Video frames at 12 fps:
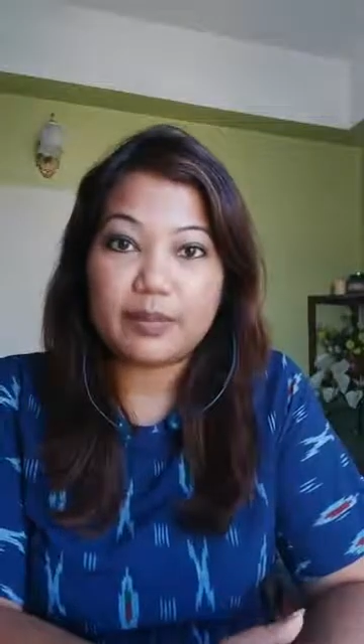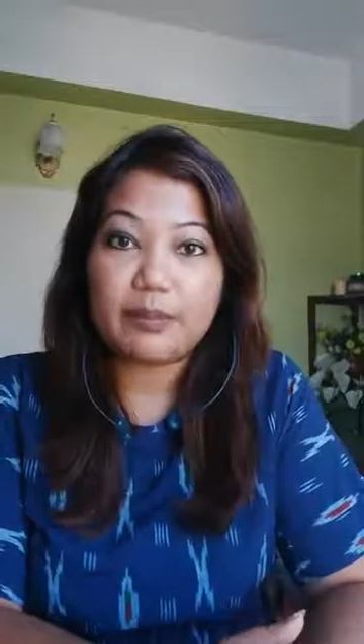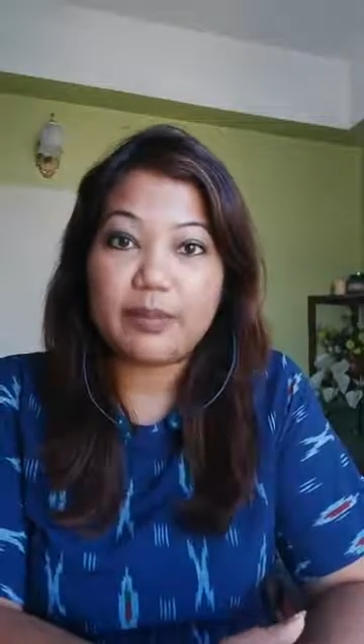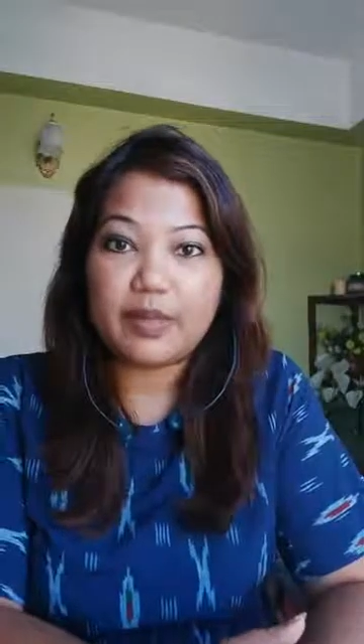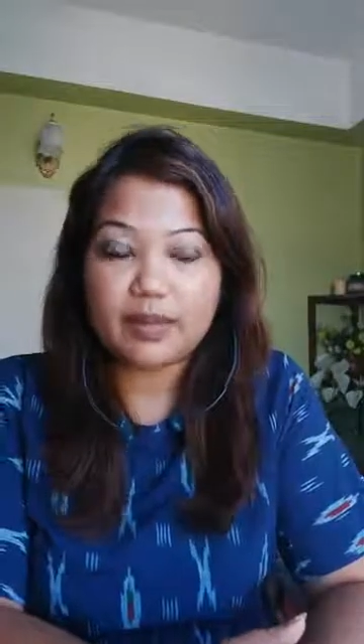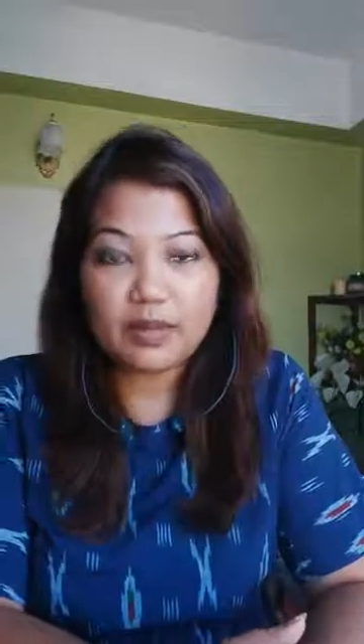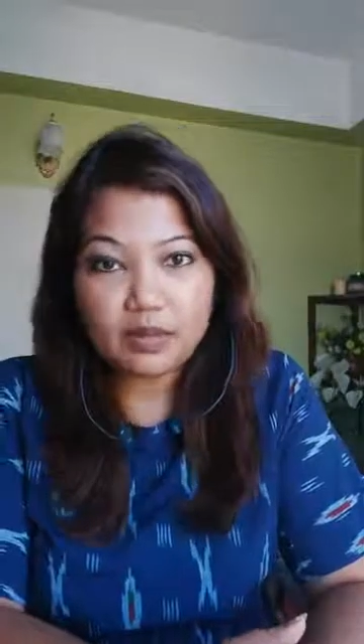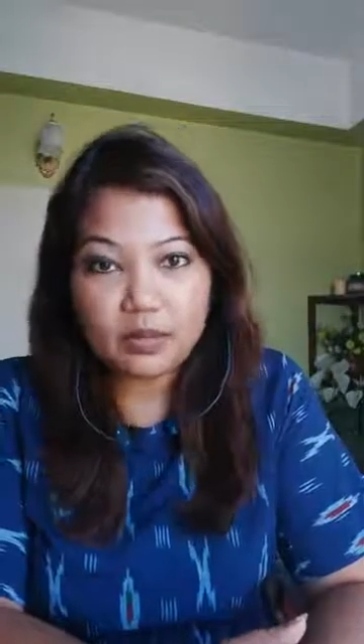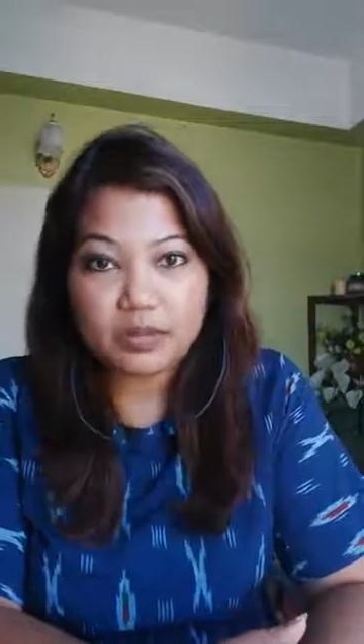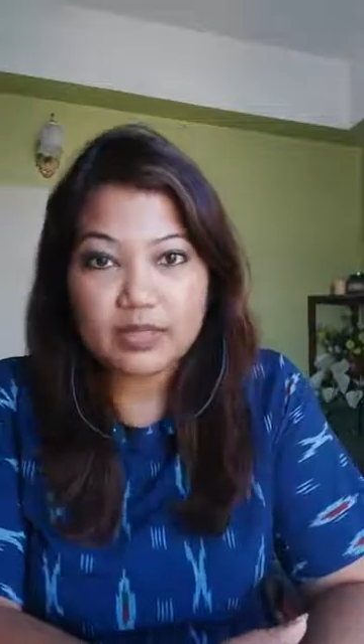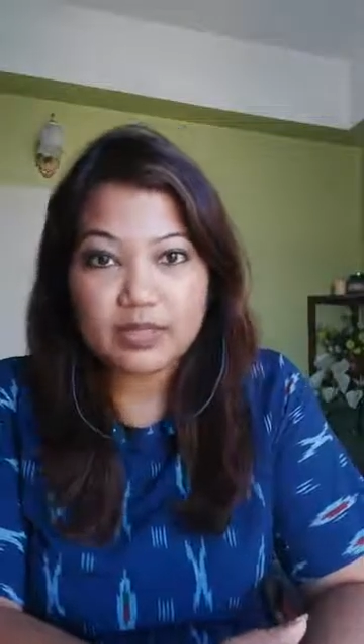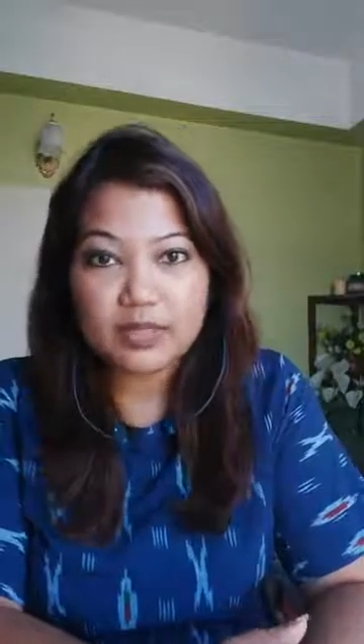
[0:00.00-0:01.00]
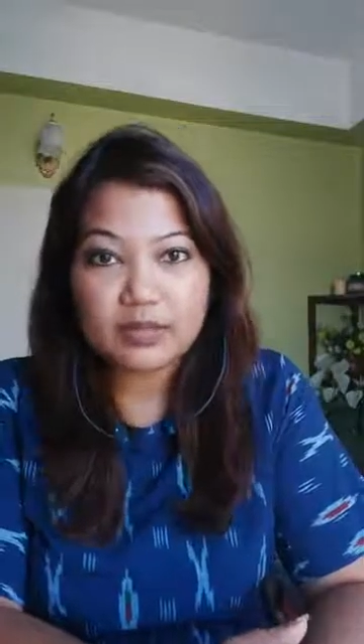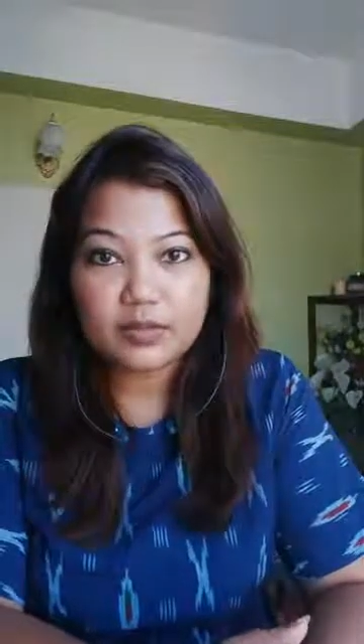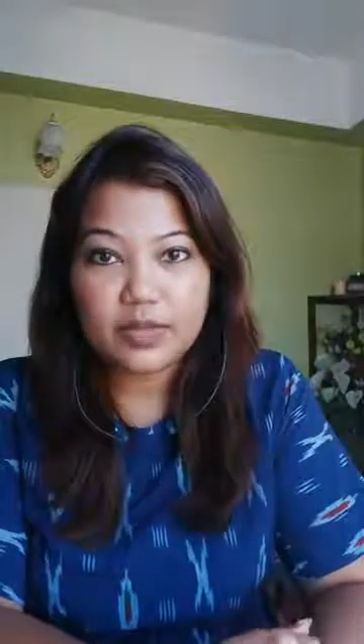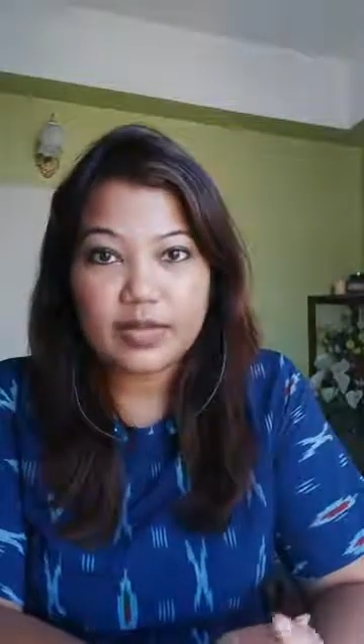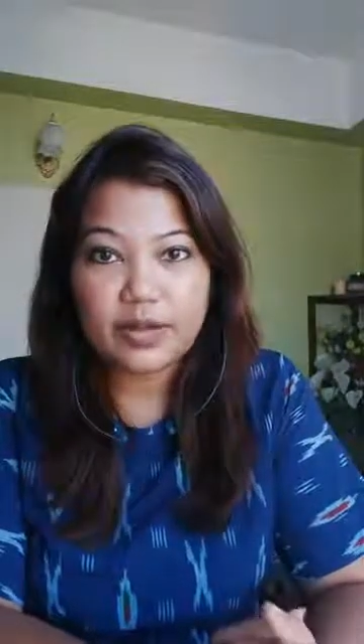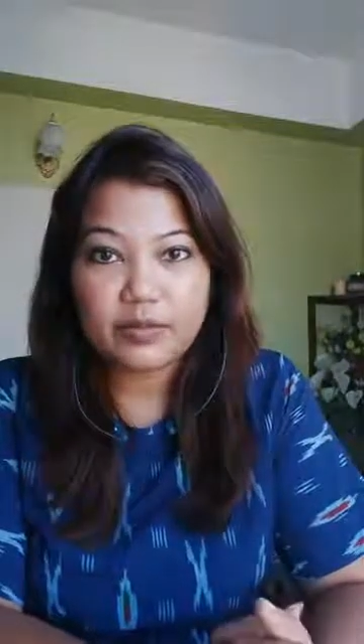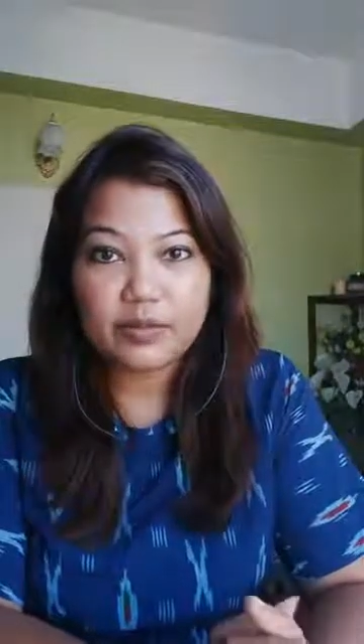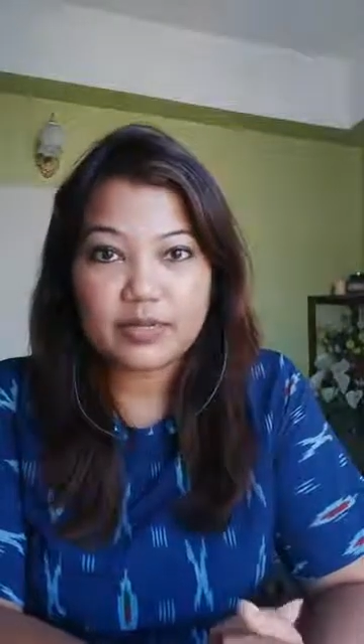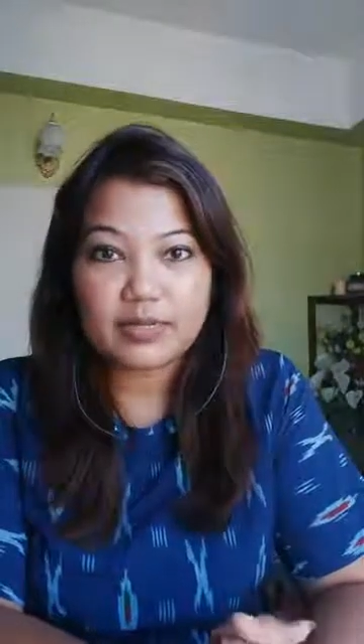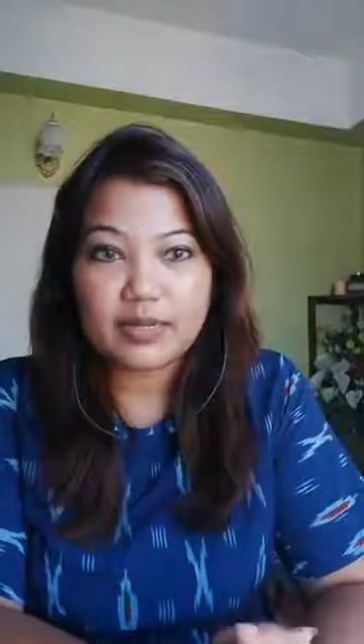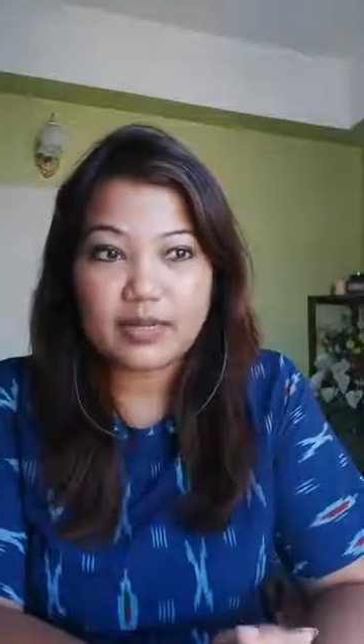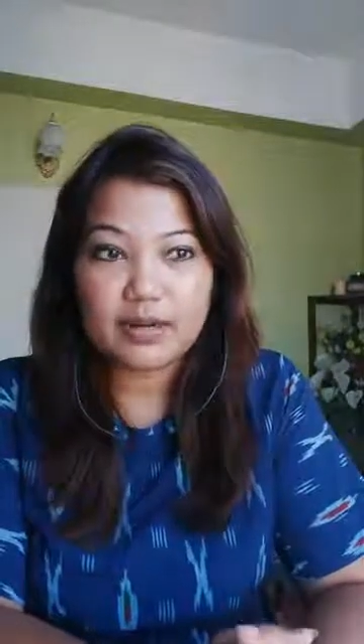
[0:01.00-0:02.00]
my baking courses when I
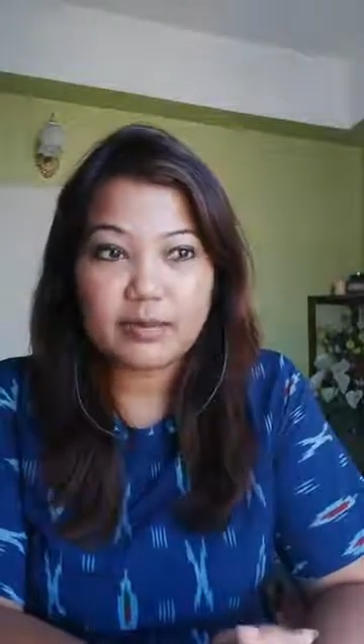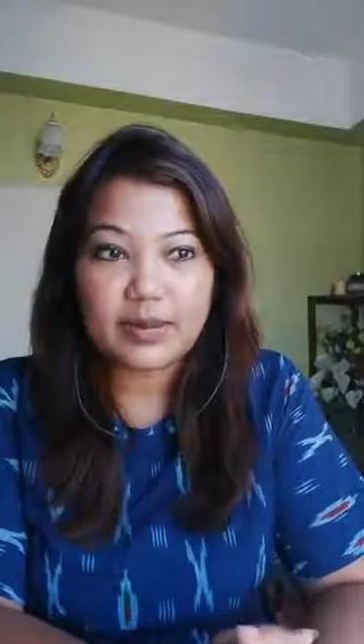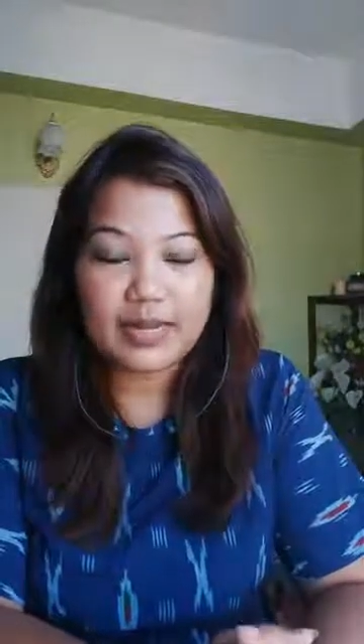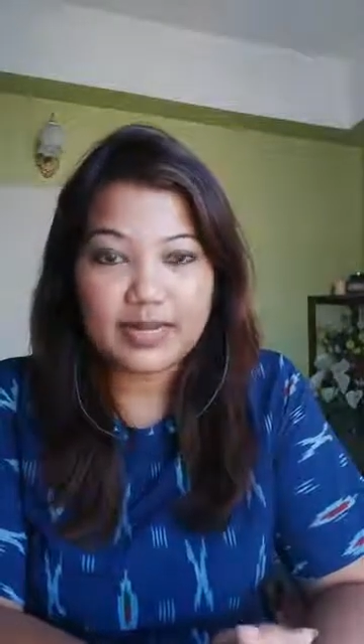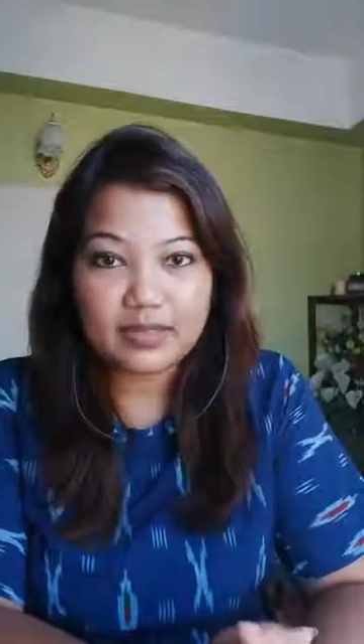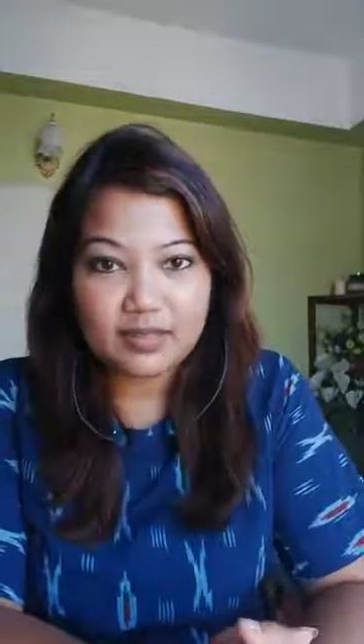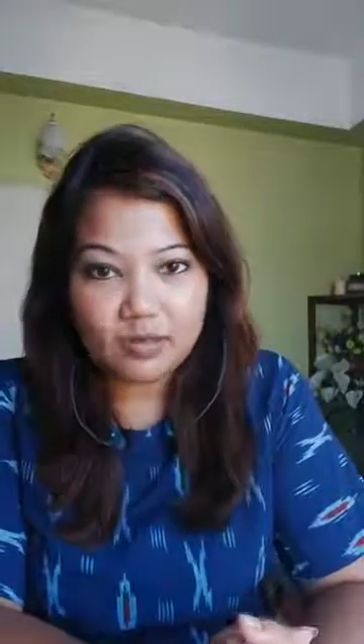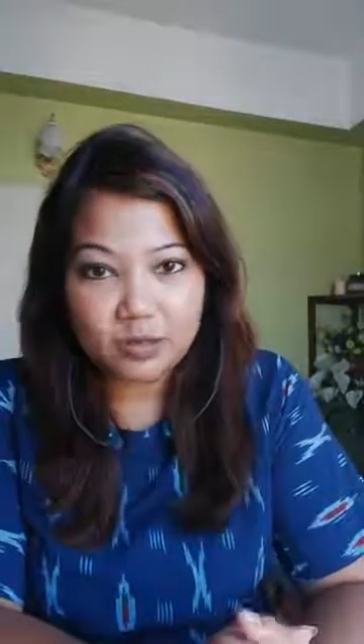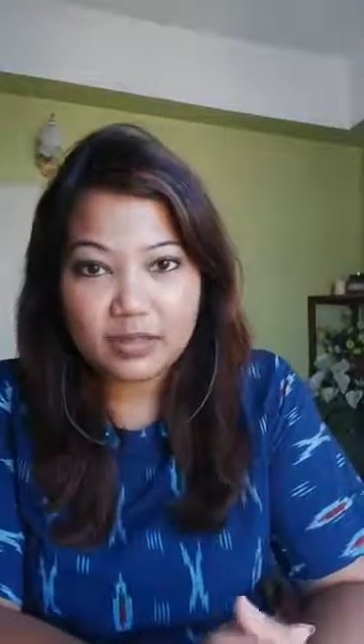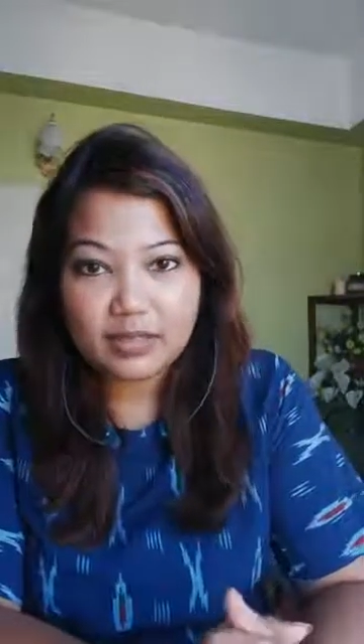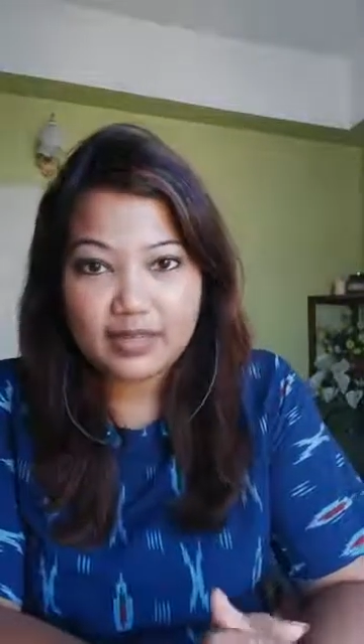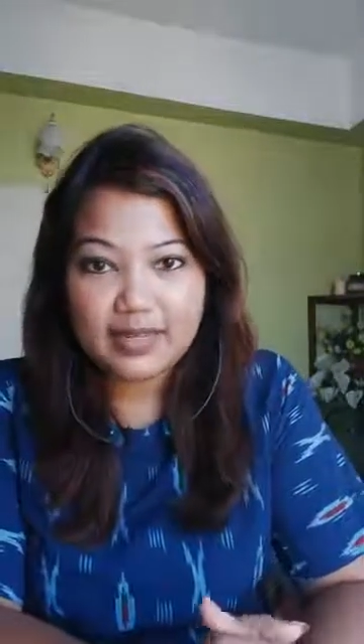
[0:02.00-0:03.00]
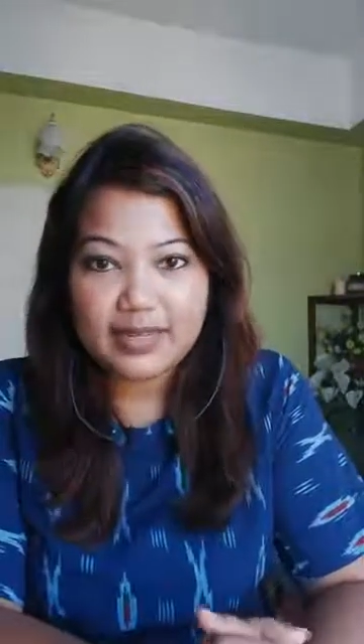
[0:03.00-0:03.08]
was back in Seoul,